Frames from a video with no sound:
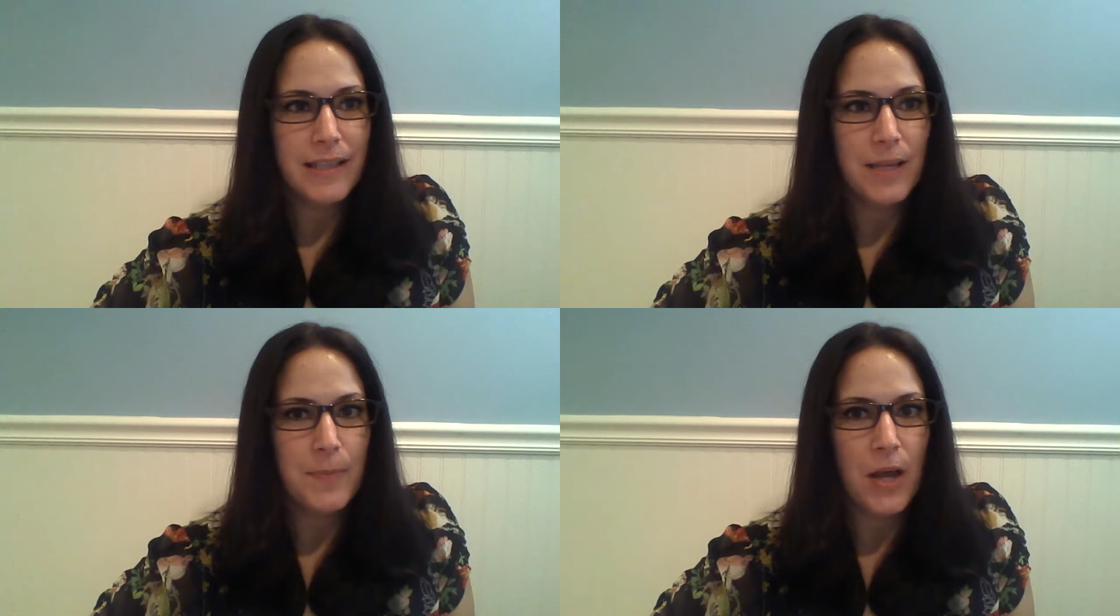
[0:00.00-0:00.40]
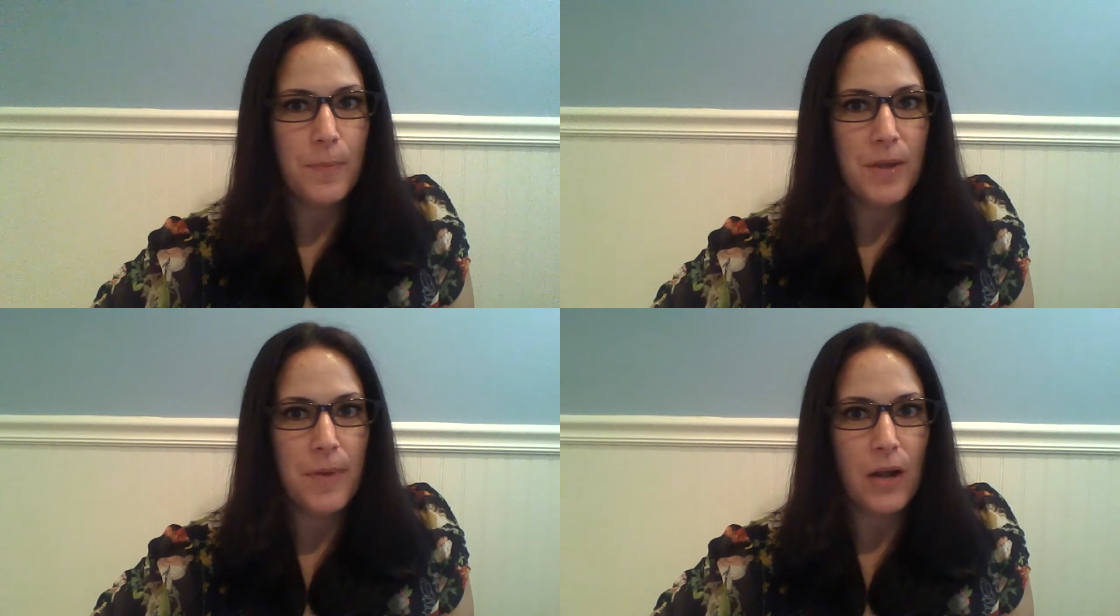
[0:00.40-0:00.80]
Email
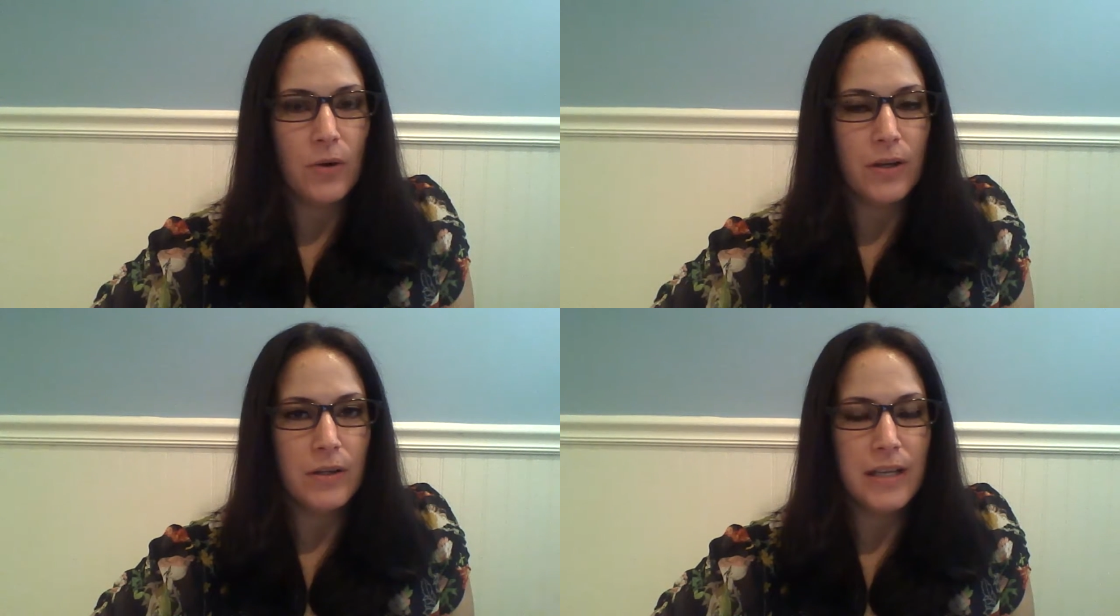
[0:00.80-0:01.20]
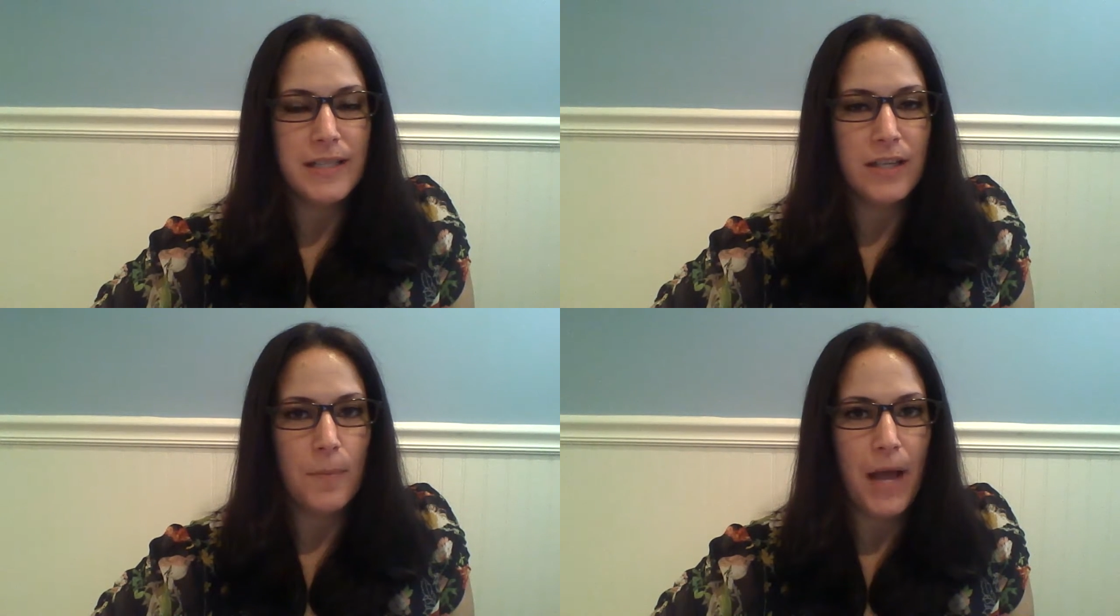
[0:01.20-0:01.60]
me,
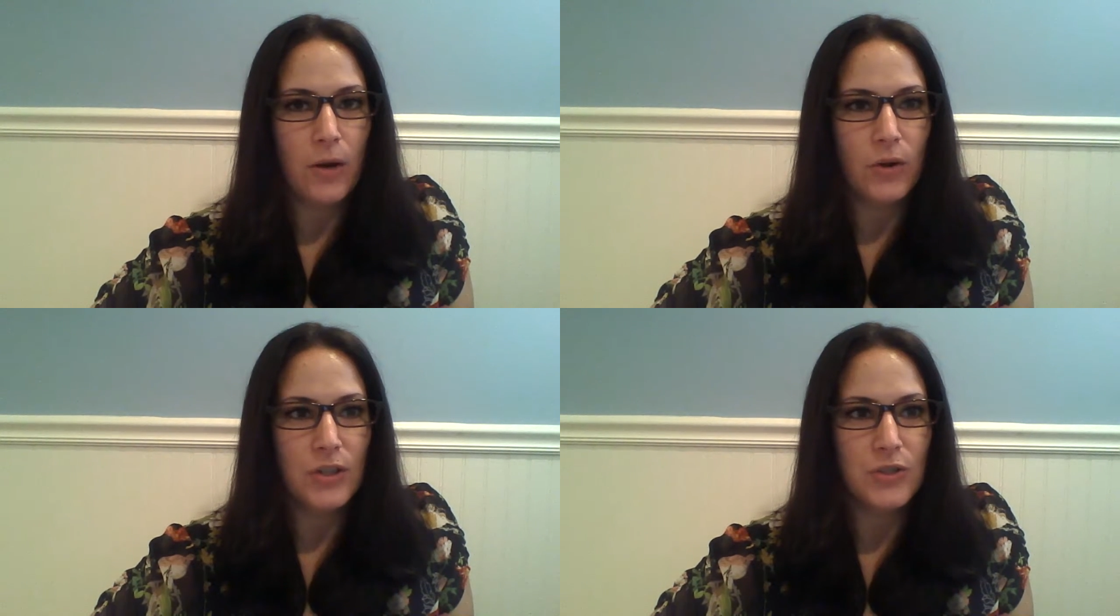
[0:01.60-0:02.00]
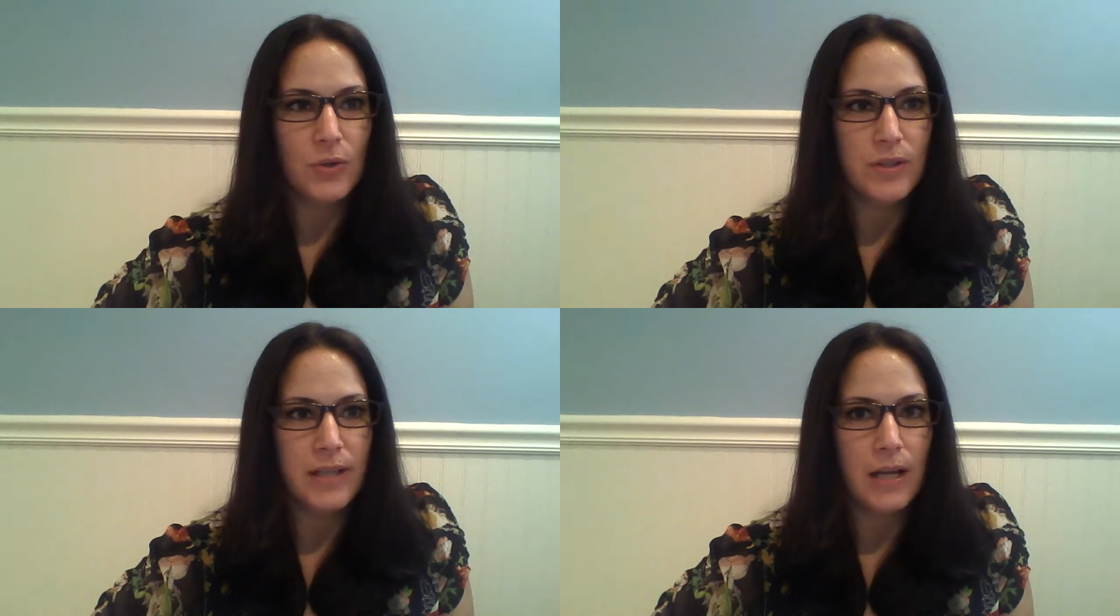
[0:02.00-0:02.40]

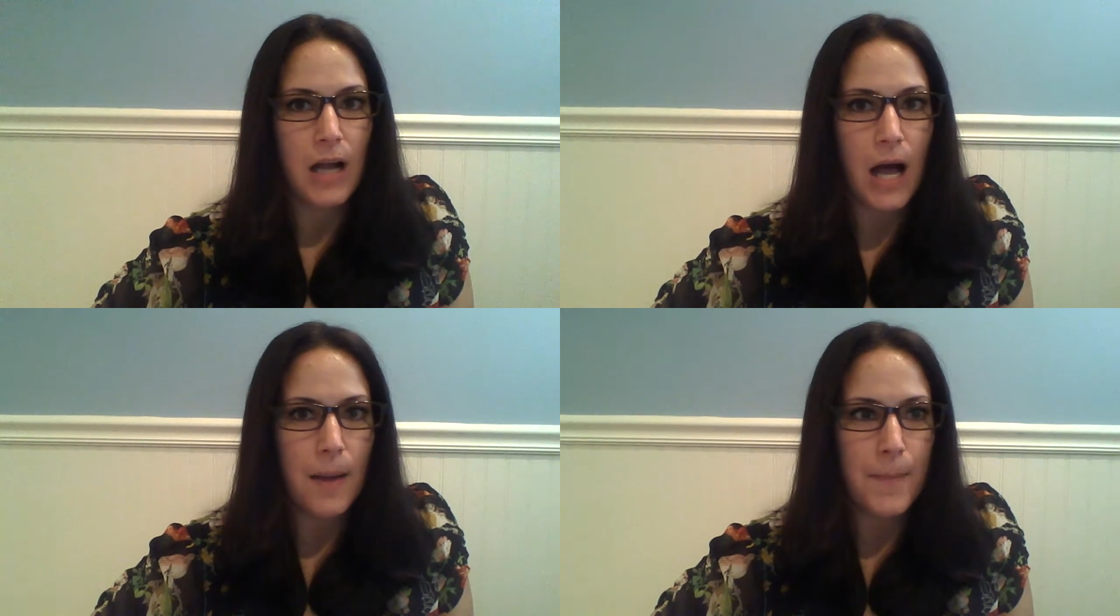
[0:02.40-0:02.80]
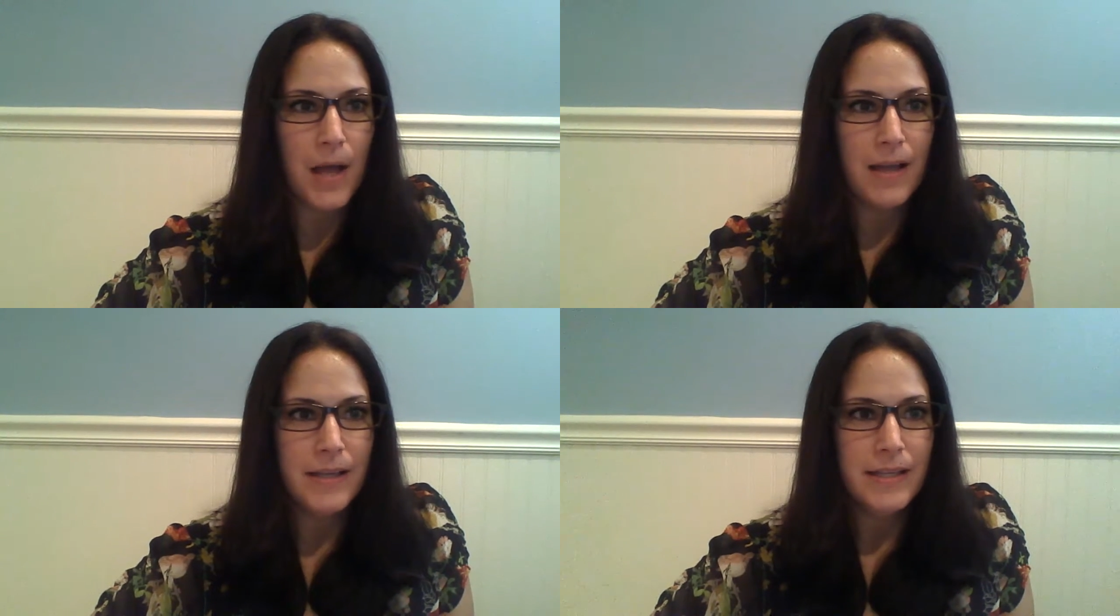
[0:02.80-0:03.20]
tina@macroconsulting.com.
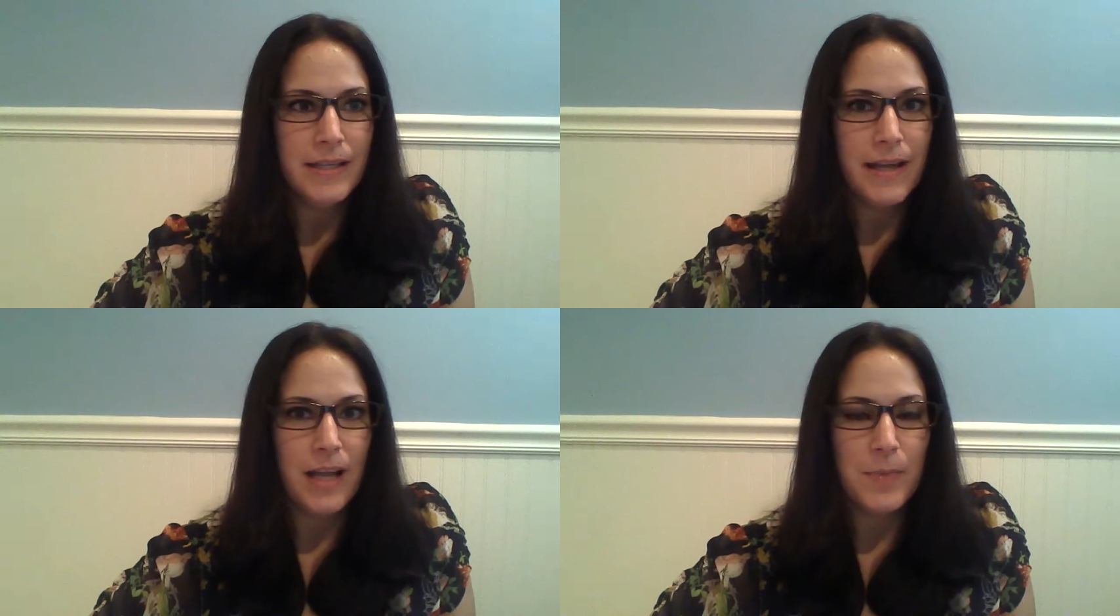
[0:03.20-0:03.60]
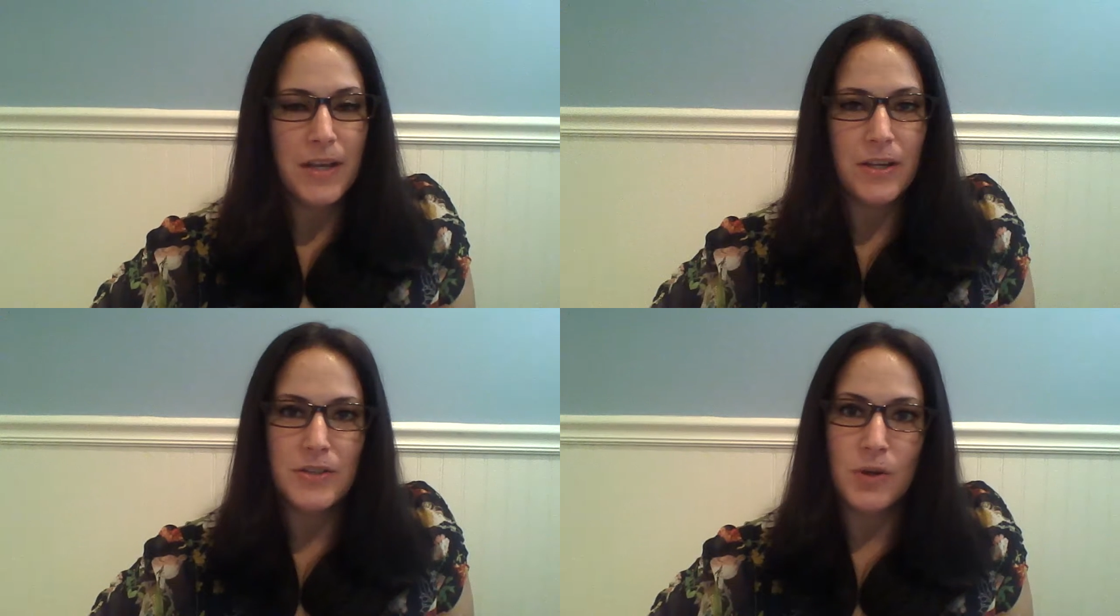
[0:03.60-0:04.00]
I'm
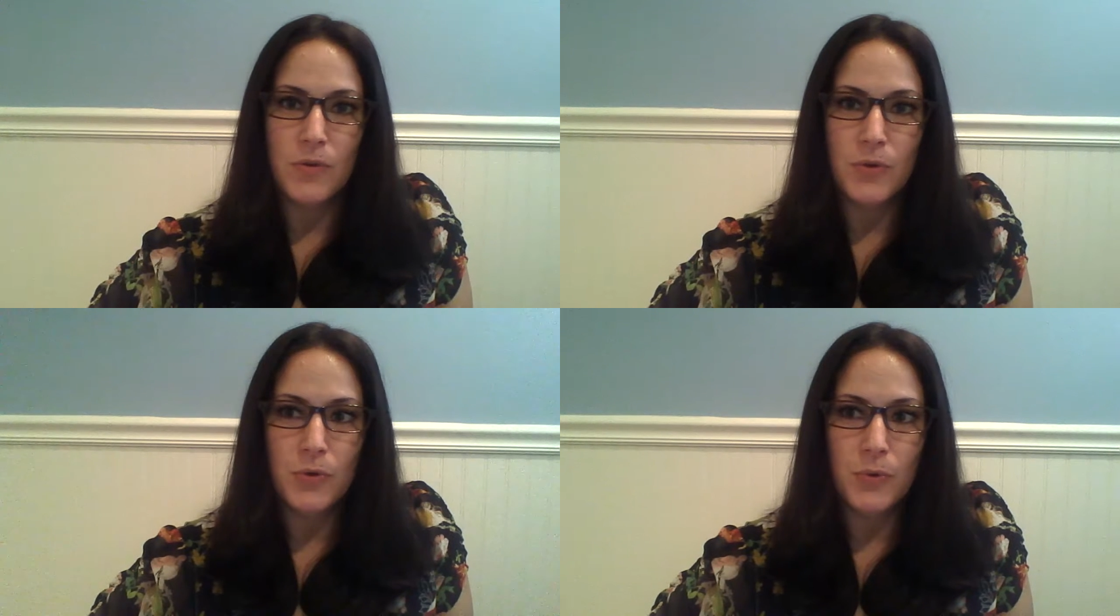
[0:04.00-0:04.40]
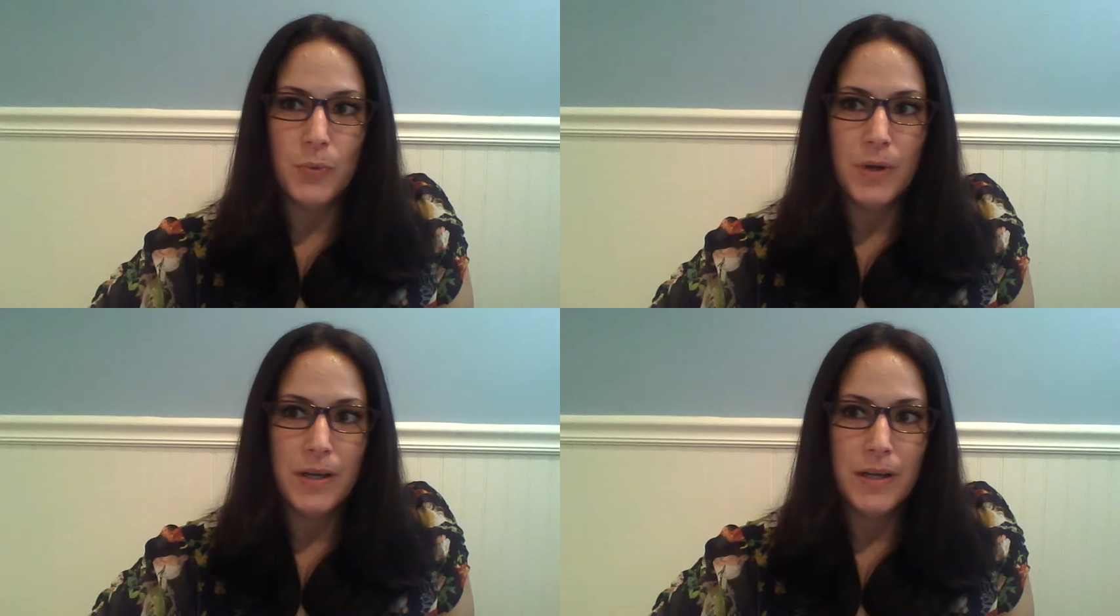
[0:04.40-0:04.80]
here to serve you